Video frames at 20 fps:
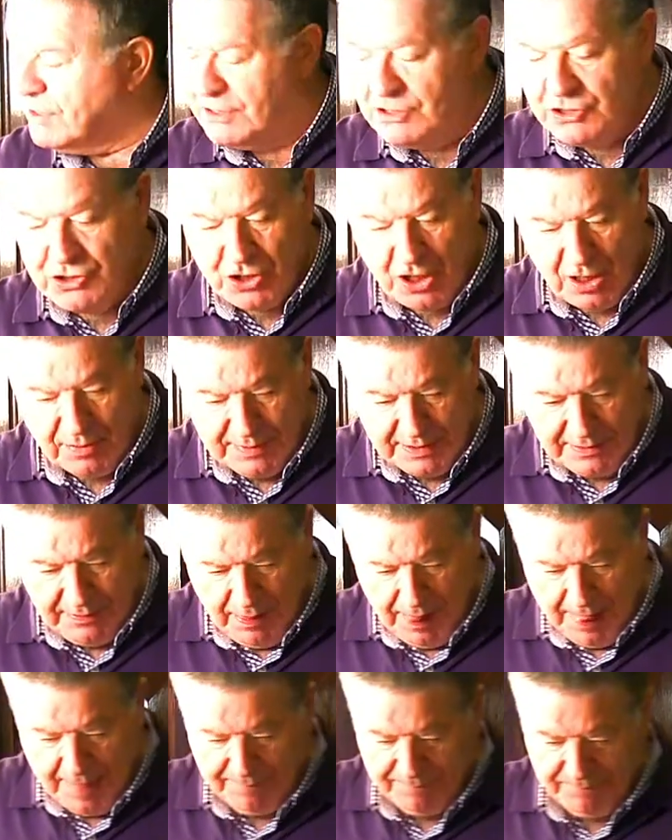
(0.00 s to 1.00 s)
in German.
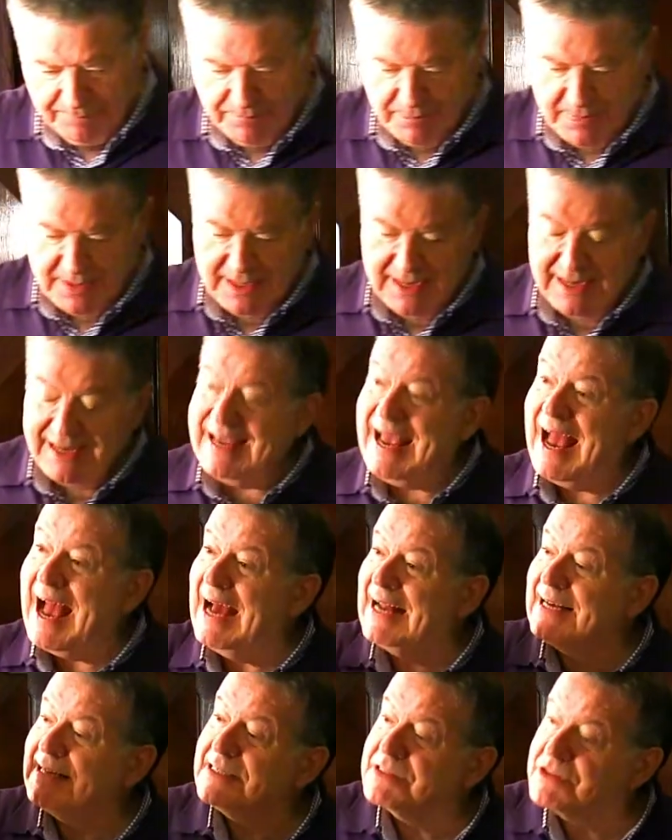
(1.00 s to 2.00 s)
He
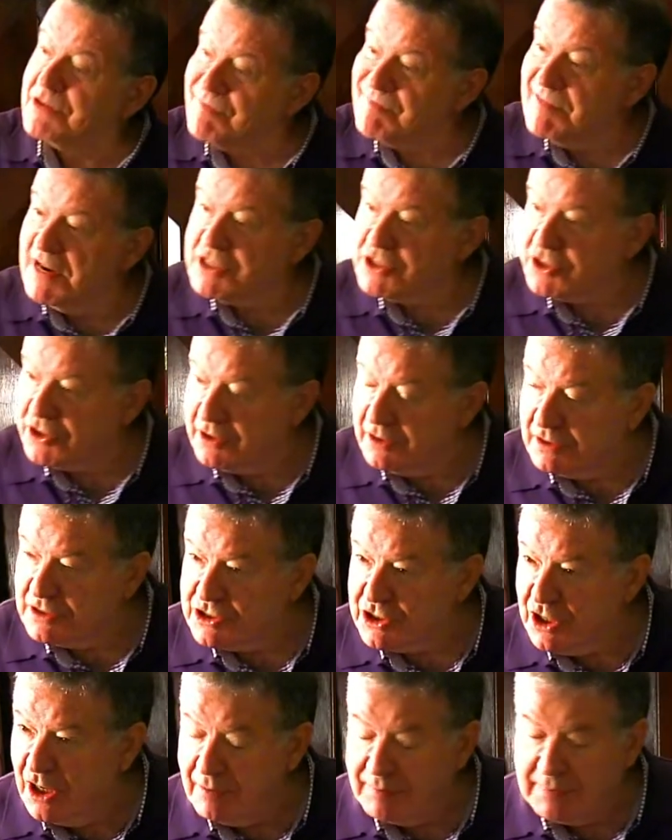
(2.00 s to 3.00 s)
had his original
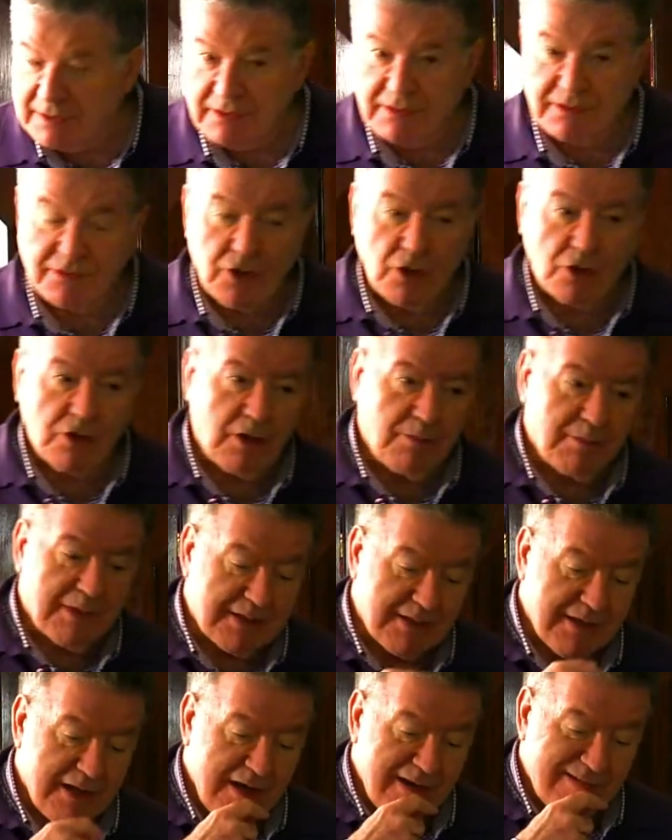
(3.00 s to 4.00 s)
German
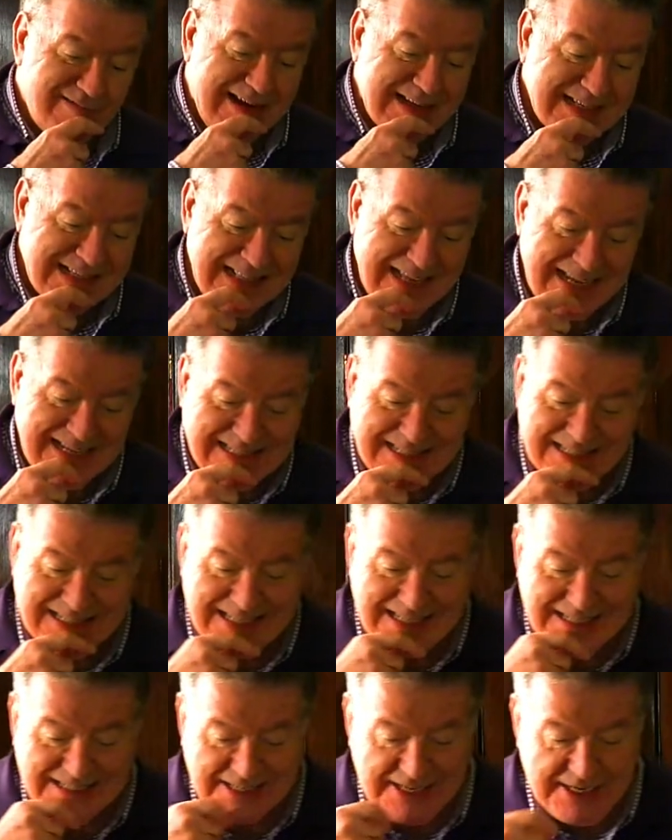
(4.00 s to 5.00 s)
document translated
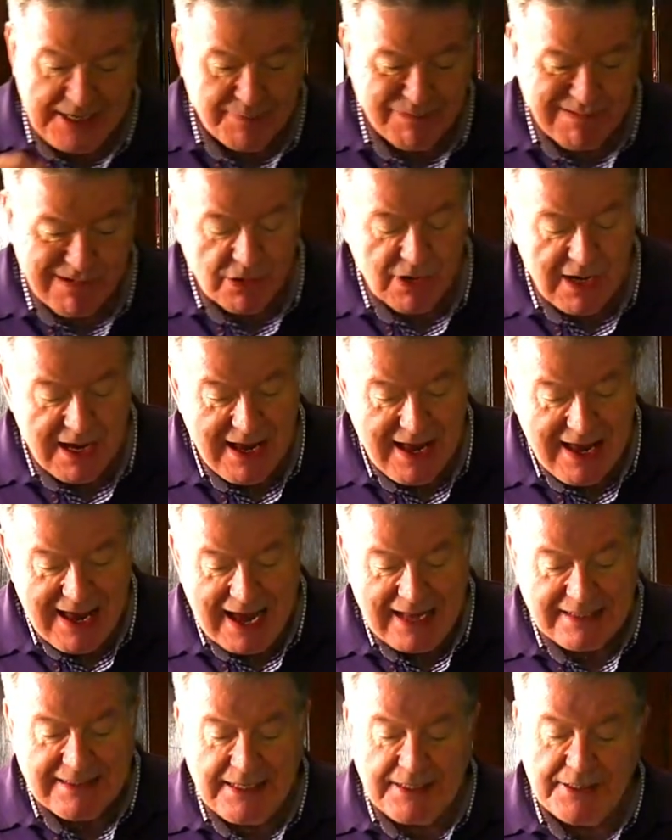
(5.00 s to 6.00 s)
into Hebrew,
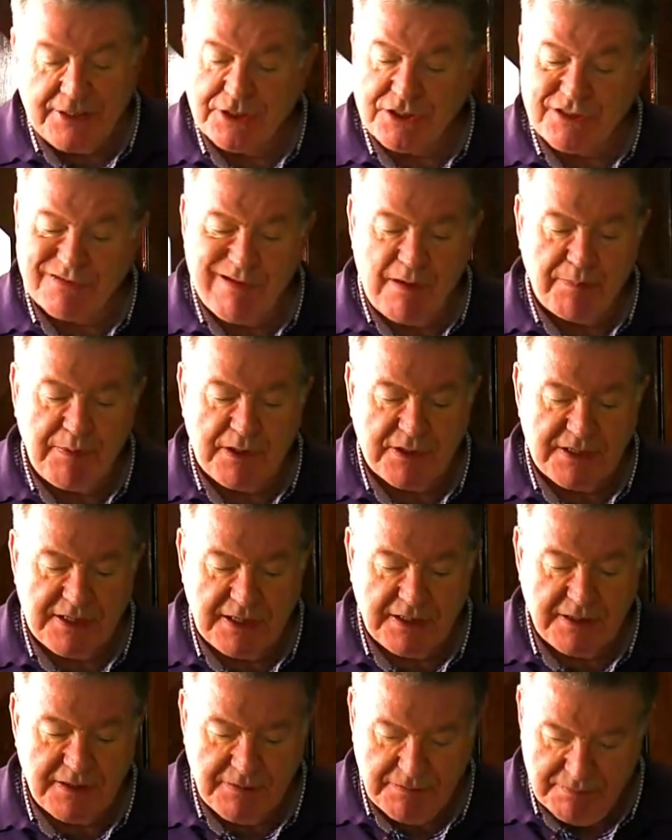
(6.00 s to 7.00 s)
and he
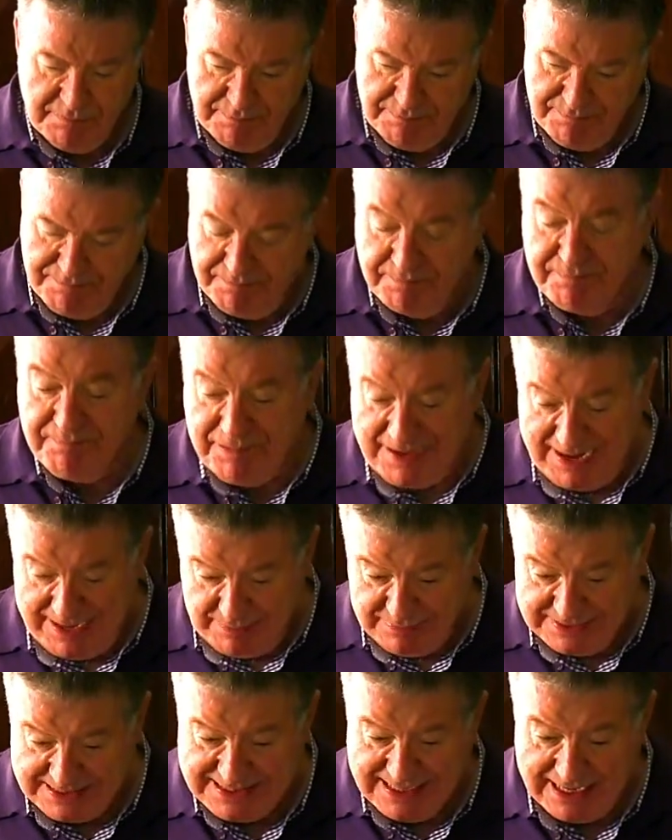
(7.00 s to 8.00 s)
distributed by
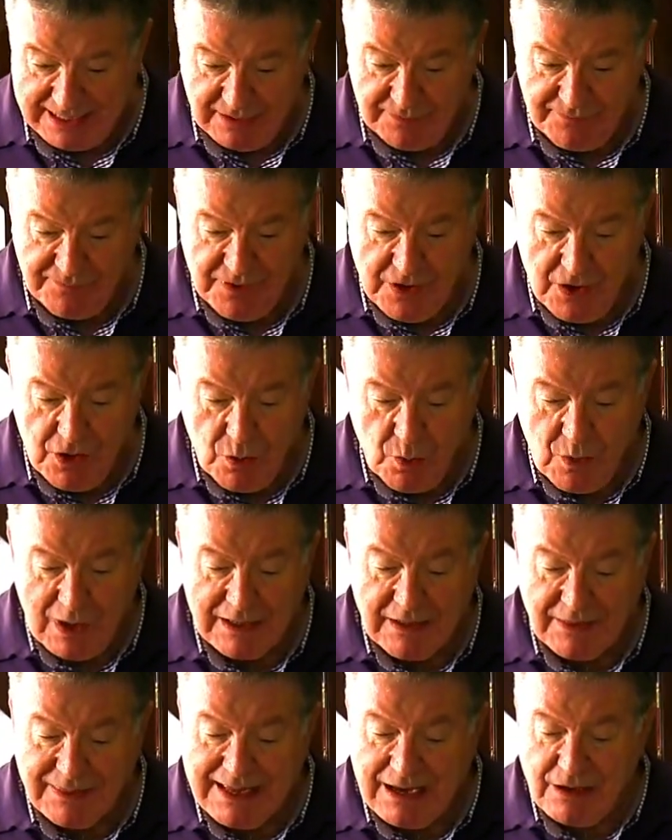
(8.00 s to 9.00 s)
himself
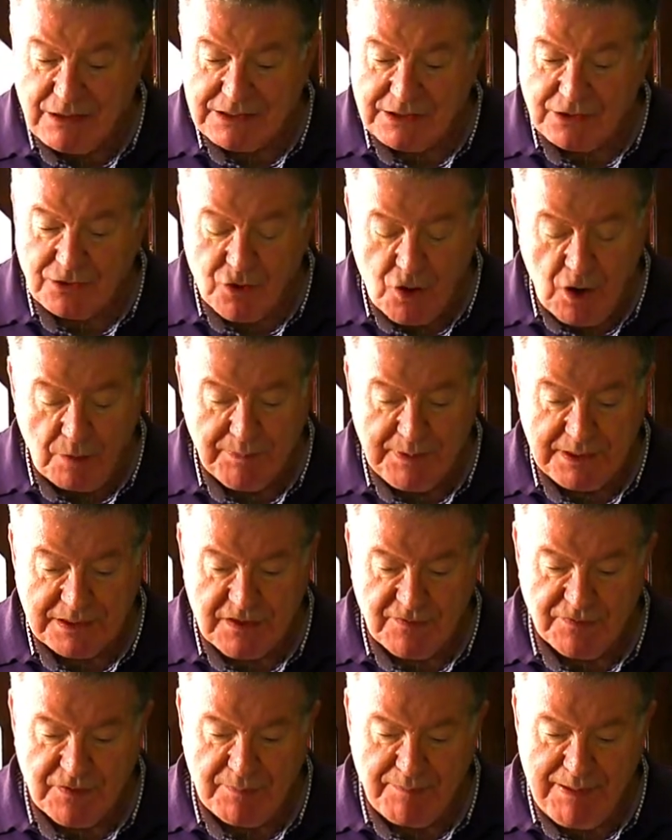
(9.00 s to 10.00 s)
1,000 copies
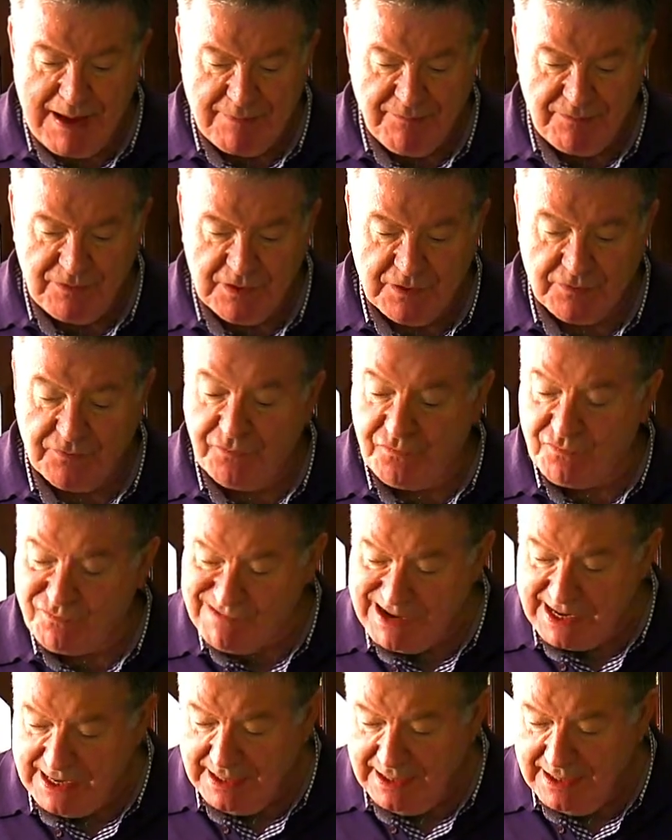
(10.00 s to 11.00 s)
of the pamphlet
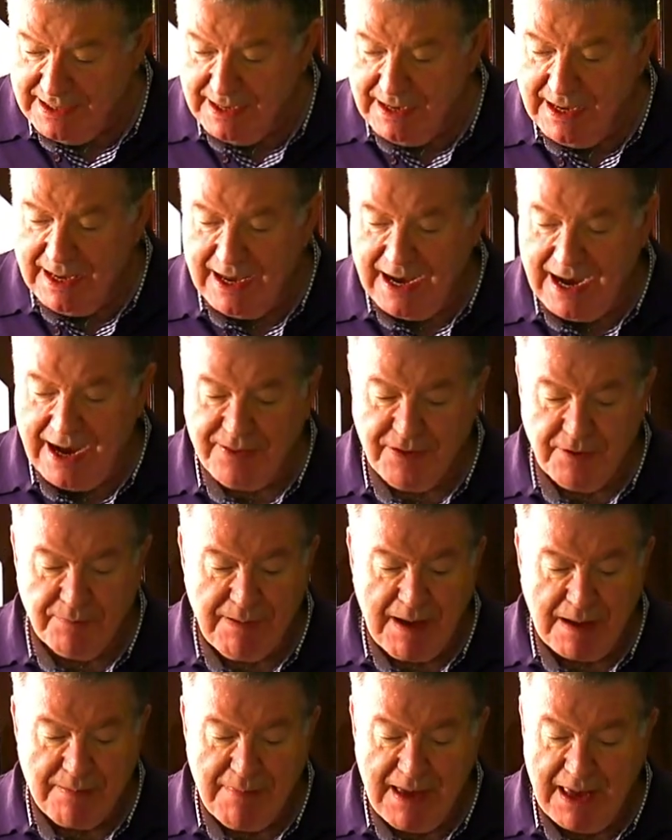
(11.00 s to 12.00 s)
free, either
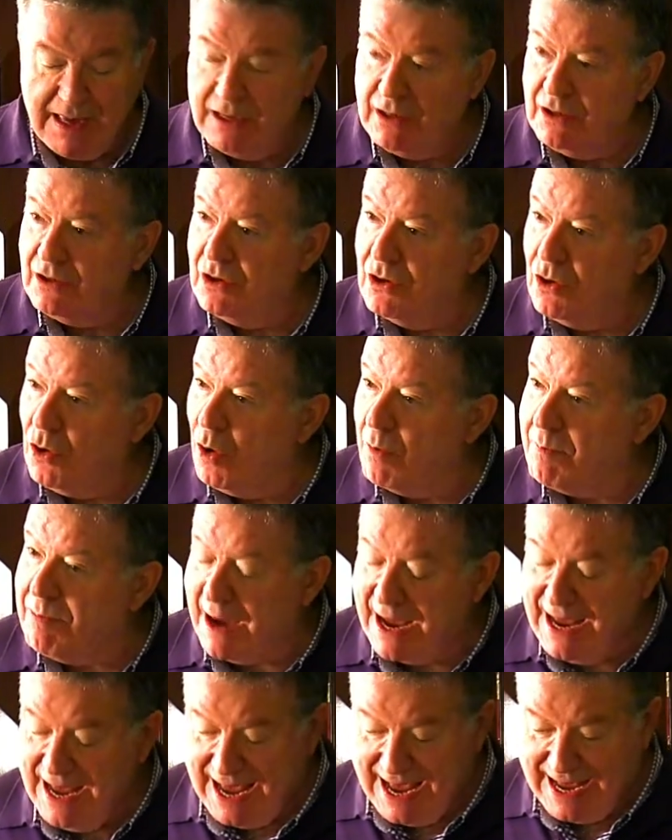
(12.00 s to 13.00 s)
by mail or
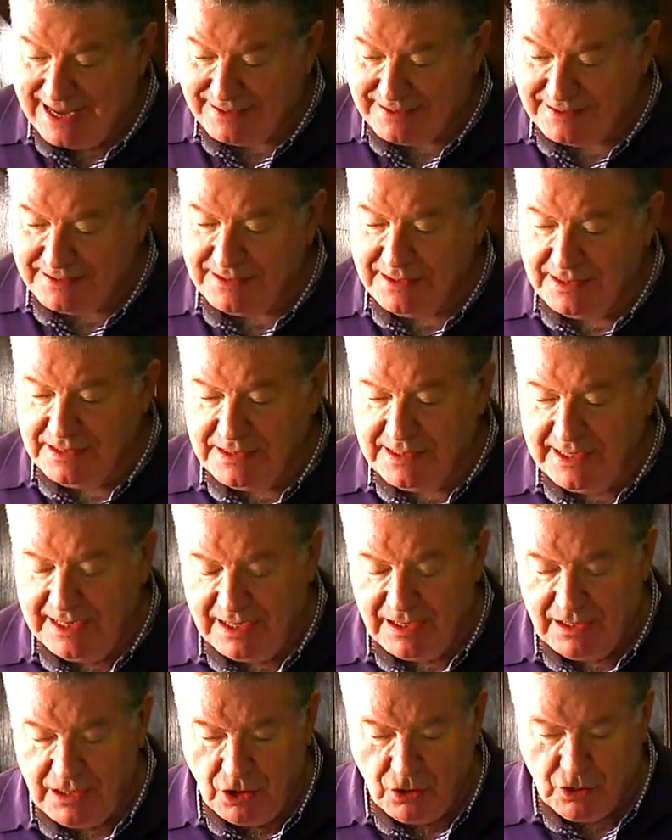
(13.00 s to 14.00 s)
by hand
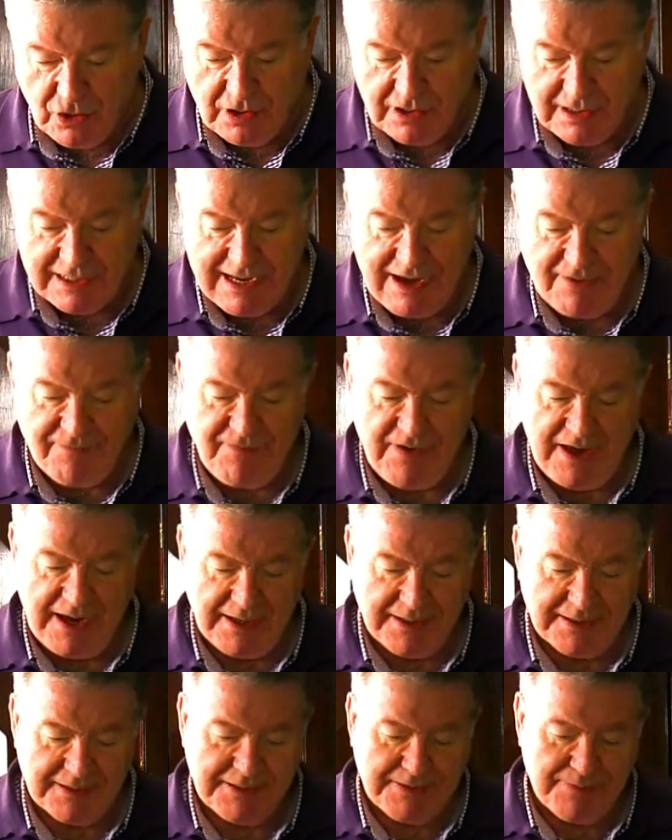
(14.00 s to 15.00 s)
in local
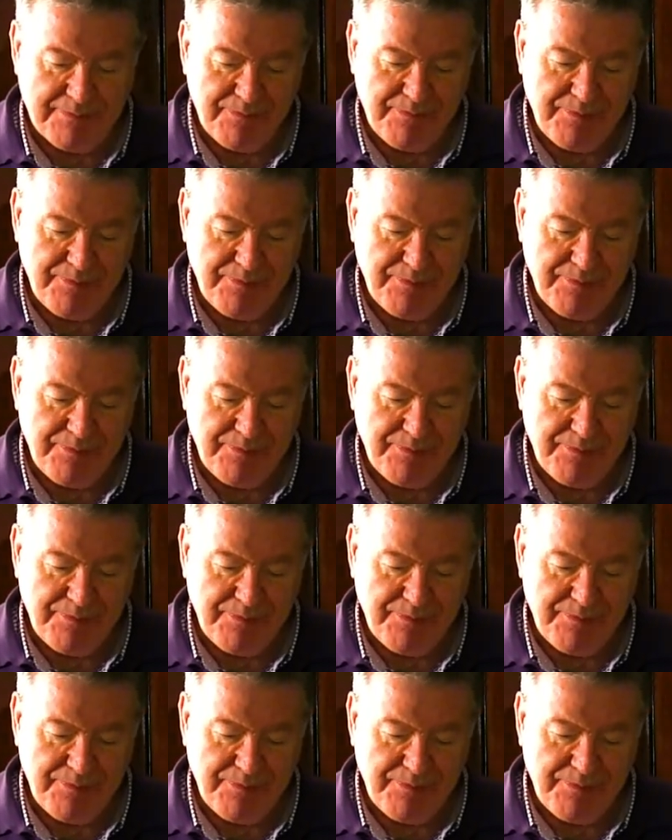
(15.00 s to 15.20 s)
cafes.